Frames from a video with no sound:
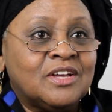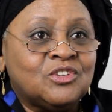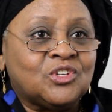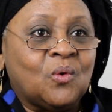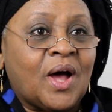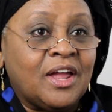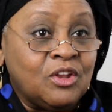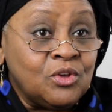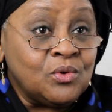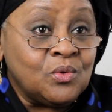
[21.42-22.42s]
So I
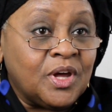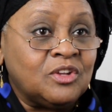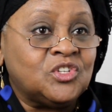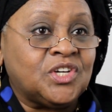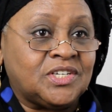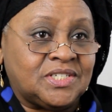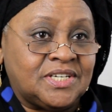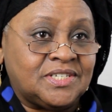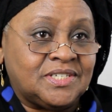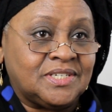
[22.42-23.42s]
knew
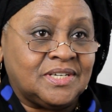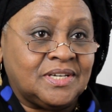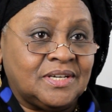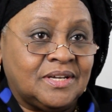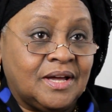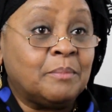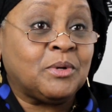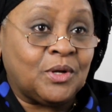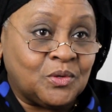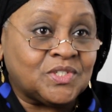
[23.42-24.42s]
injustice
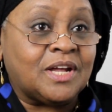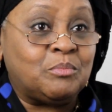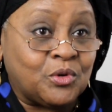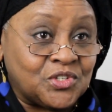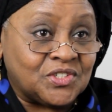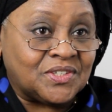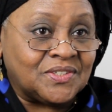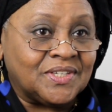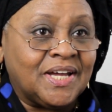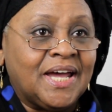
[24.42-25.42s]
up close and
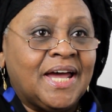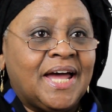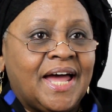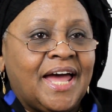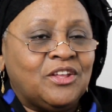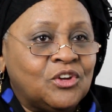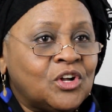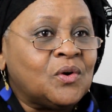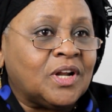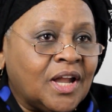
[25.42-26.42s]
personal. And you
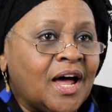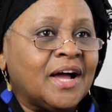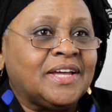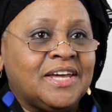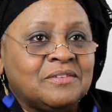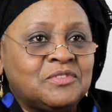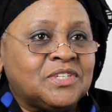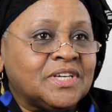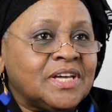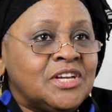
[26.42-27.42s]
know, Allah
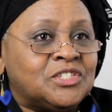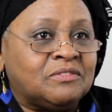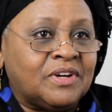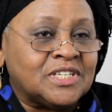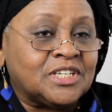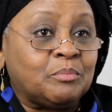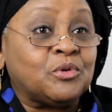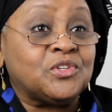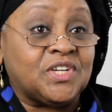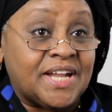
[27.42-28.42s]
gives each of us a
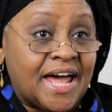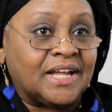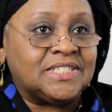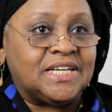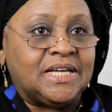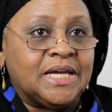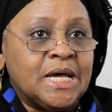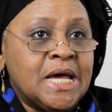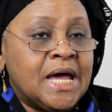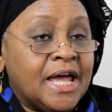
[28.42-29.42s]
personality.
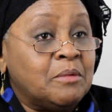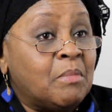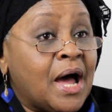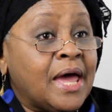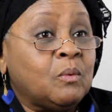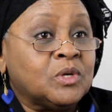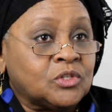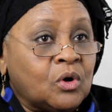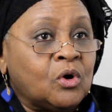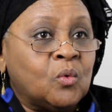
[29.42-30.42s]
And mine
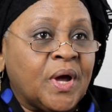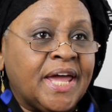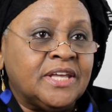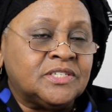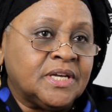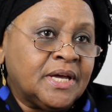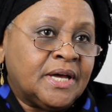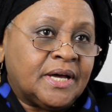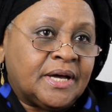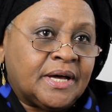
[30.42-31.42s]
was always
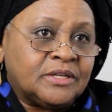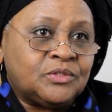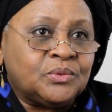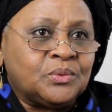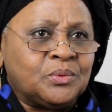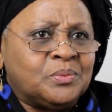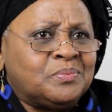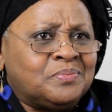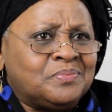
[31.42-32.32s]
to